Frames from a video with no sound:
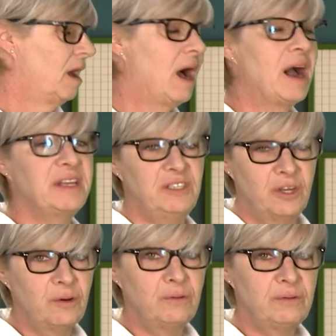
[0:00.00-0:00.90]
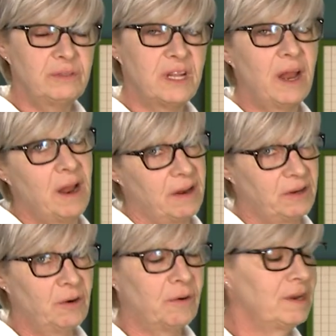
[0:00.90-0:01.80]
I used
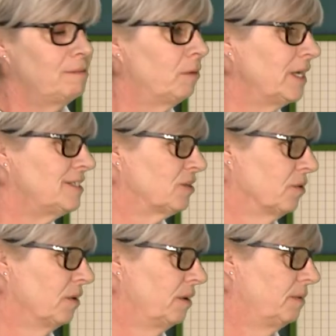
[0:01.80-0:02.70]
your eraser.